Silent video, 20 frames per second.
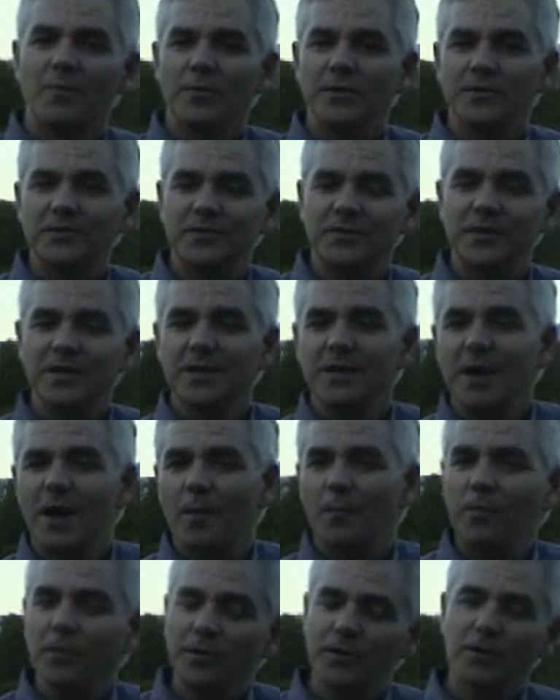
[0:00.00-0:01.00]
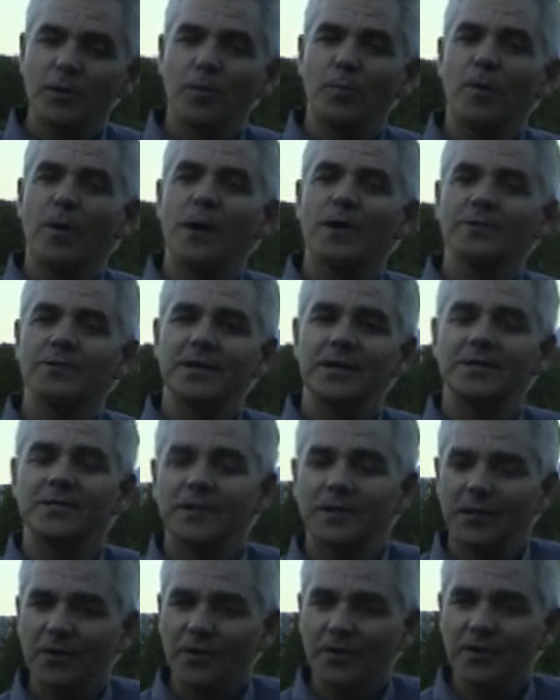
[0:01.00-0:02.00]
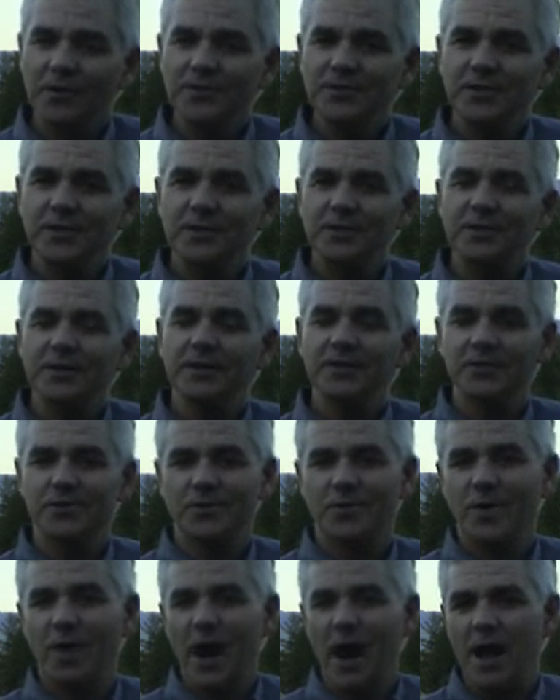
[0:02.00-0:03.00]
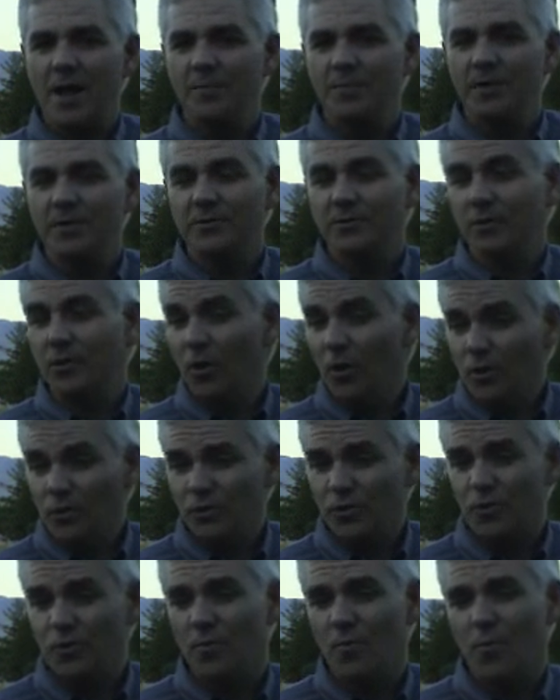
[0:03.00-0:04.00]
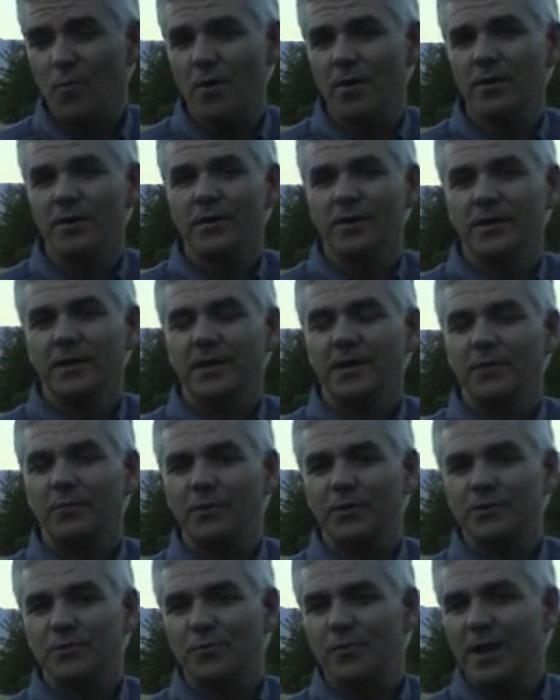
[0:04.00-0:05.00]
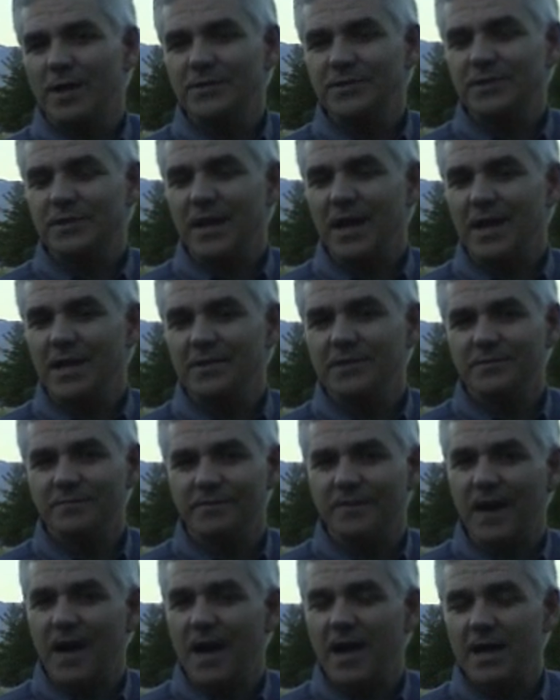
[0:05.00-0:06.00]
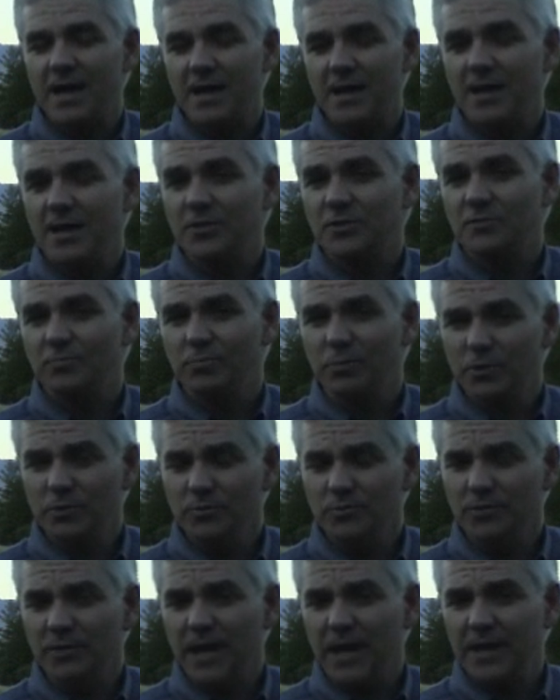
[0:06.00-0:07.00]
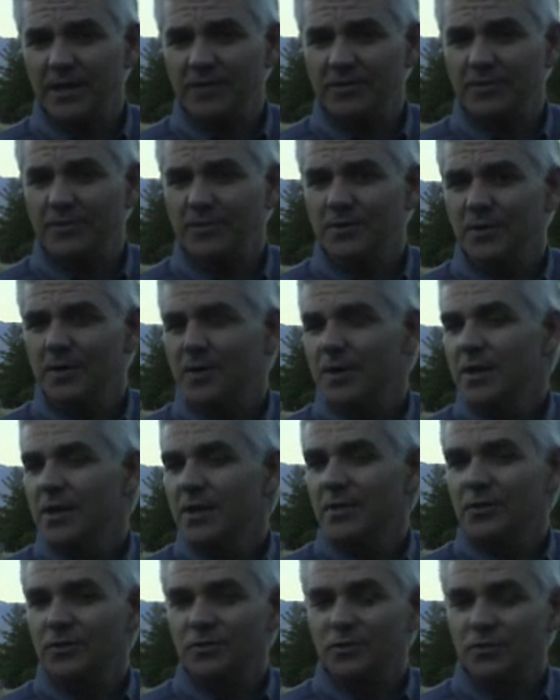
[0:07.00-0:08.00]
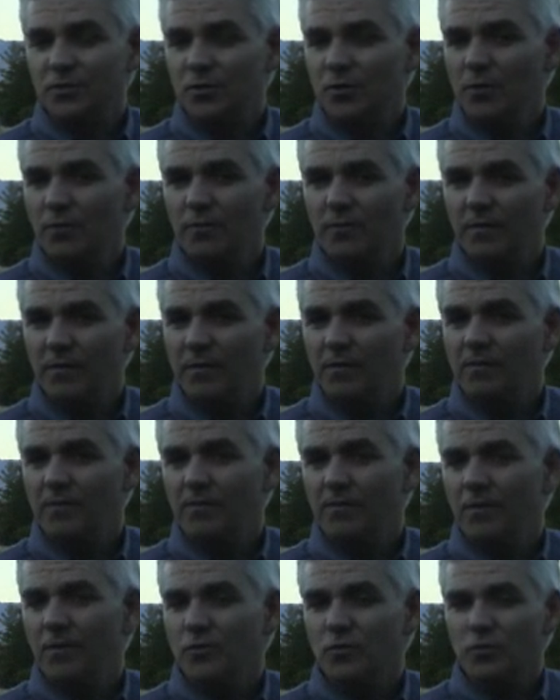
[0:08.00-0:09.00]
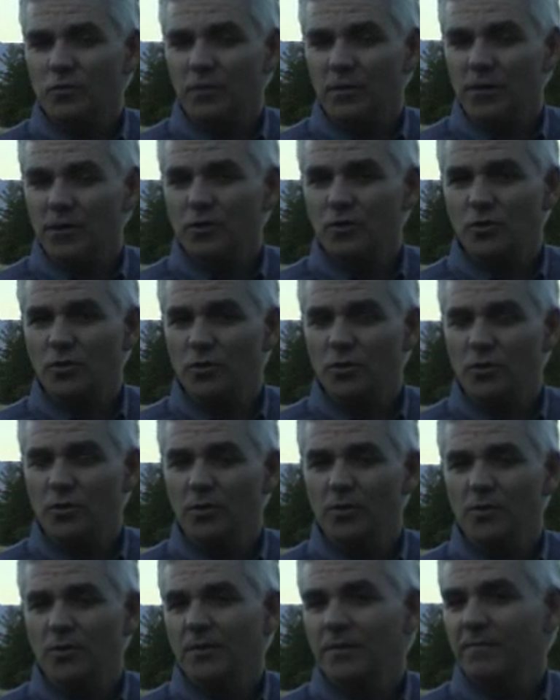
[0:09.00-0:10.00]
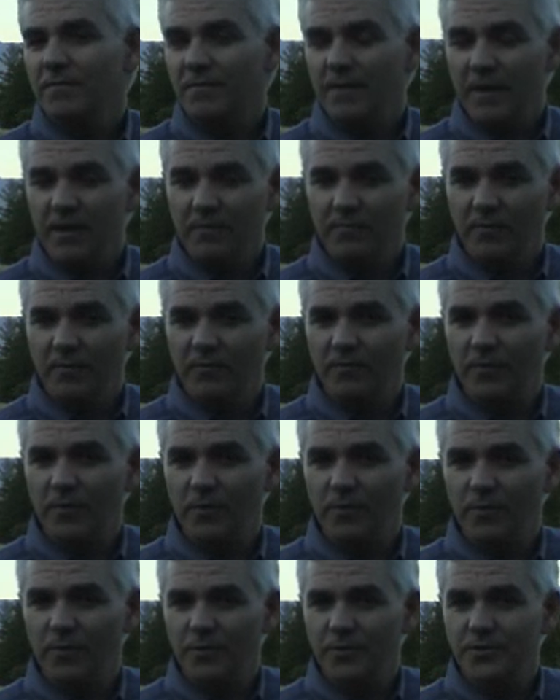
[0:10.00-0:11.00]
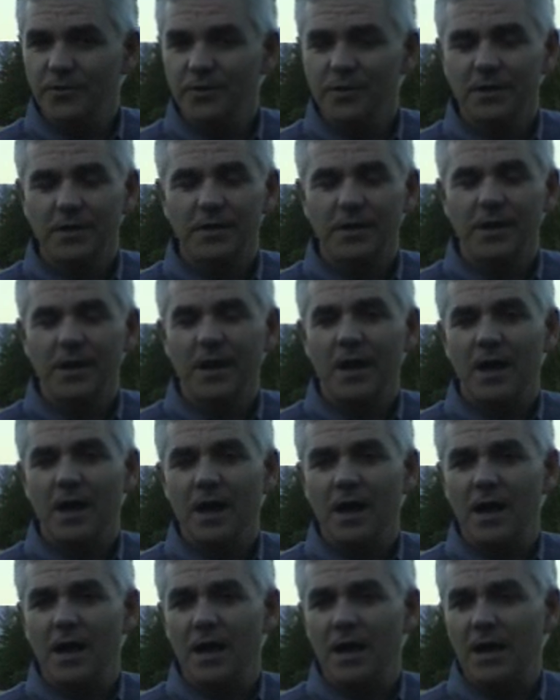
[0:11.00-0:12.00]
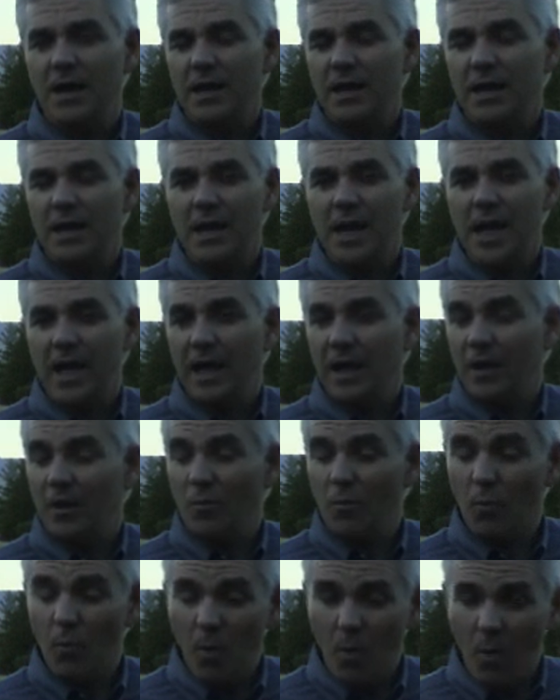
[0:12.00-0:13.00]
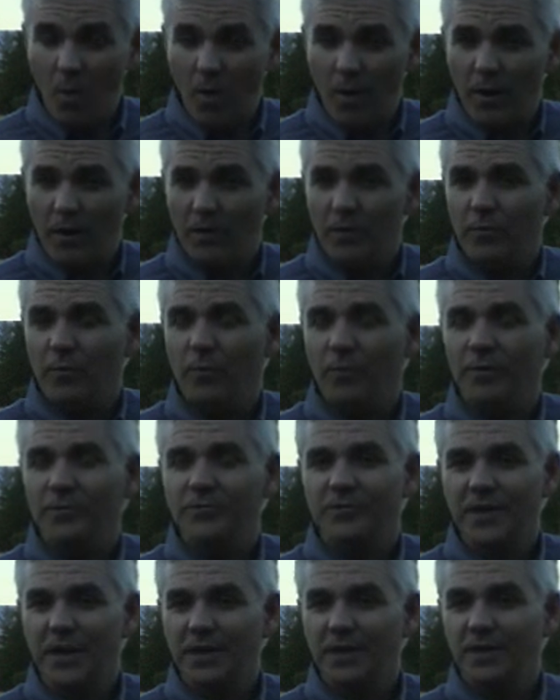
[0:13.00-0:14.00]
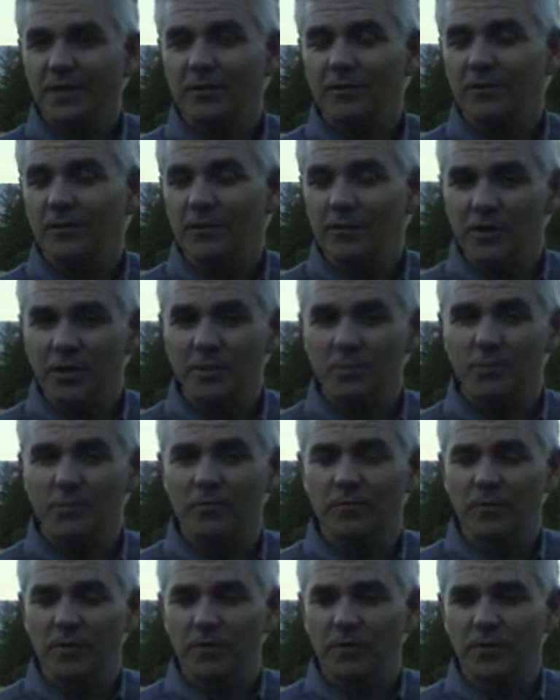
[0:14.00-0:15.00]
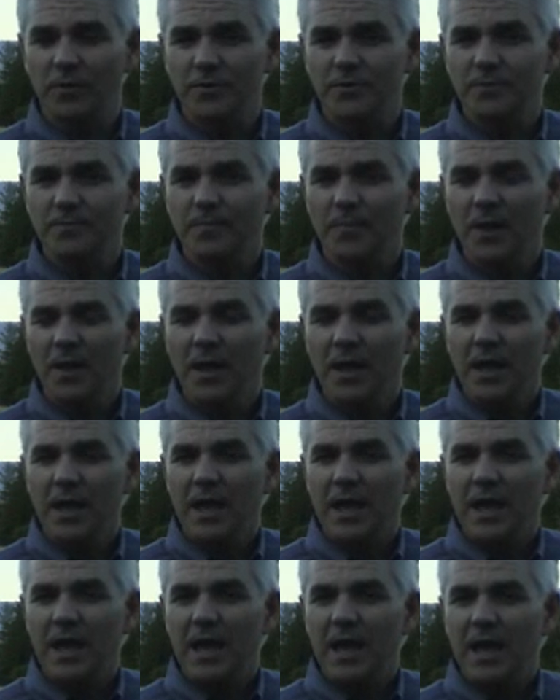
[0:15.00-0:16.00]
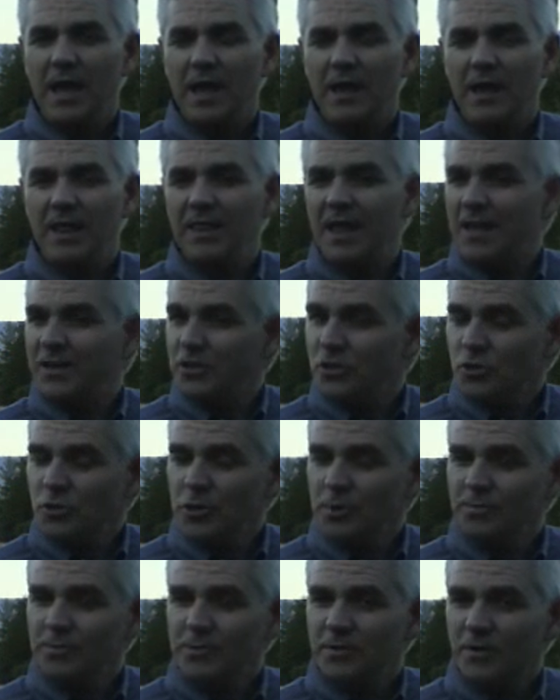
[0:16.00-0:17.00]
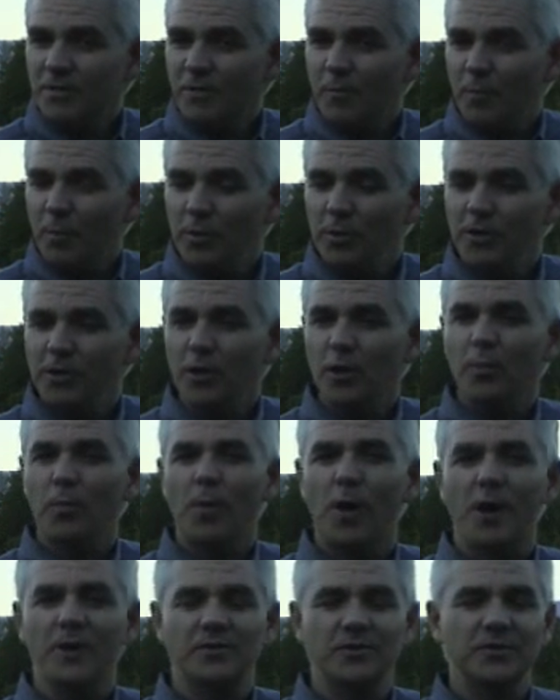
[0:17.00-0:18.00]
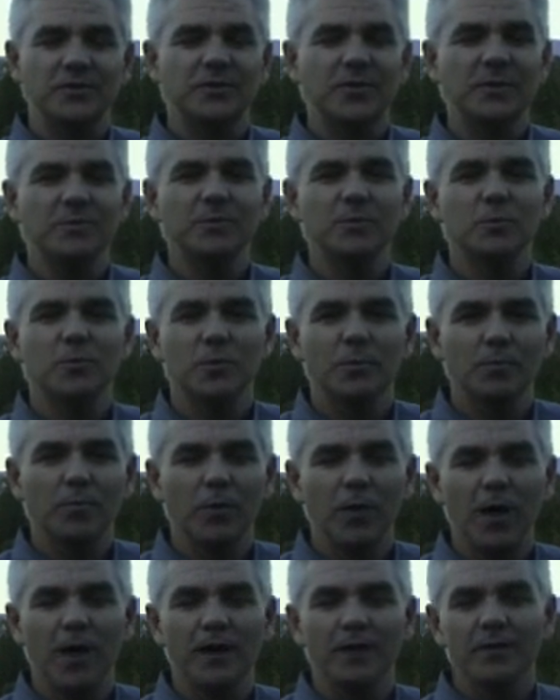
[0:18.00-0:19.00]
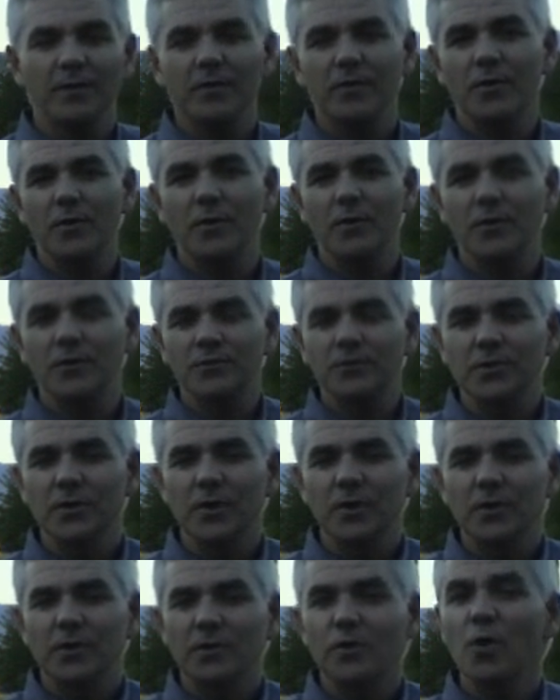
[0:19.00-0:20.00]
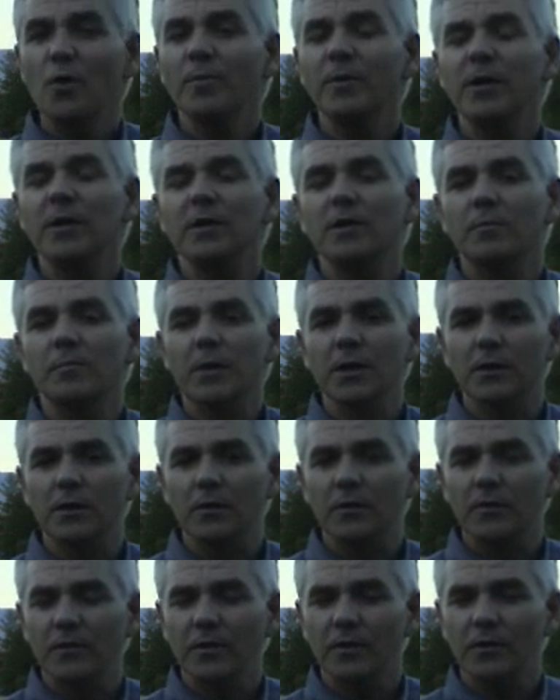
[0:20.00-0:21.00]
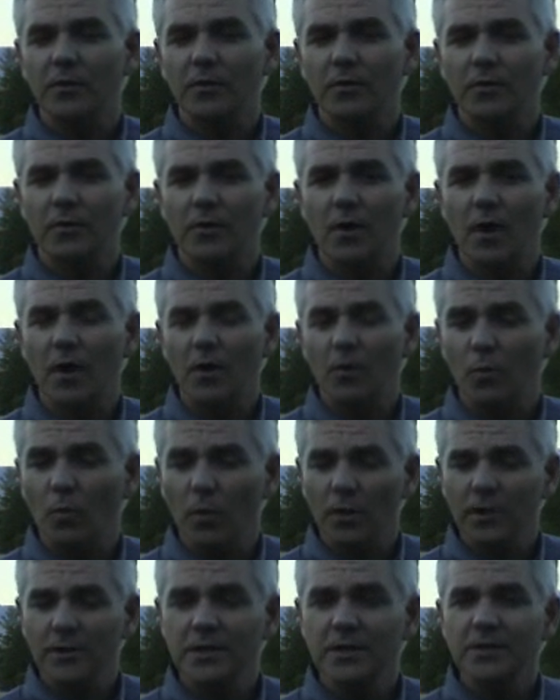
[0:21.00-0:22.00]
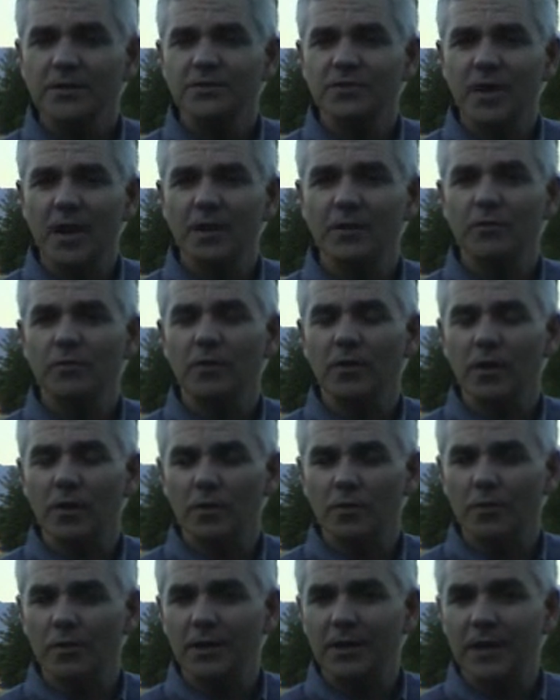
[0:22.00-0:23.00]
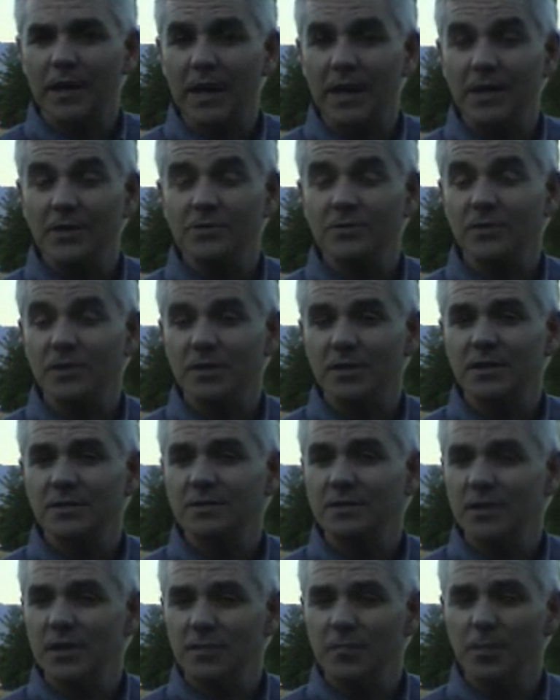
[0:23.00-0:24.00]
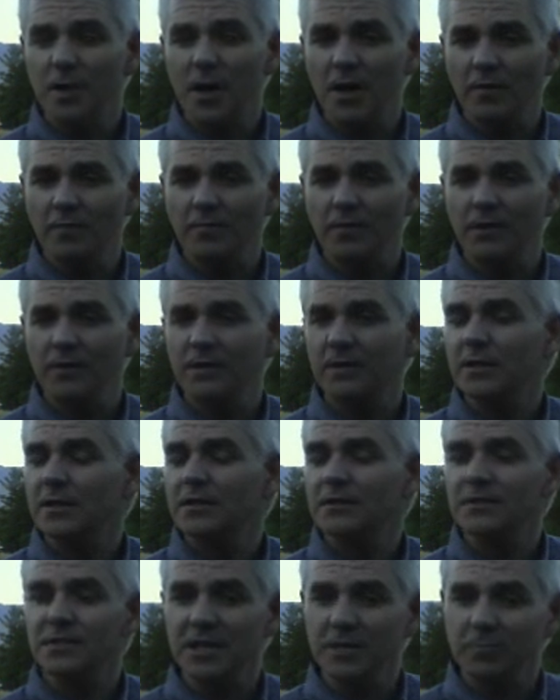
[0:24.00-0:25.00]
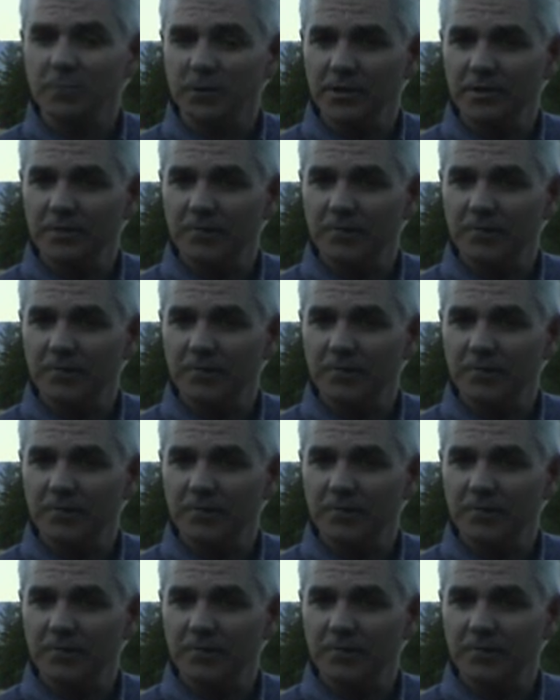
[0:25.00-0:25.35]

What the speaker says: We see our political process increasingly described as a culture war in which red states vie against blue states, conservative, traditional, faithful voters at war with secular liberal voters. And that description of our political process seems to imply that there is nobody in the middle, that you're on one side or the other engaged in this deep conflict in this deeply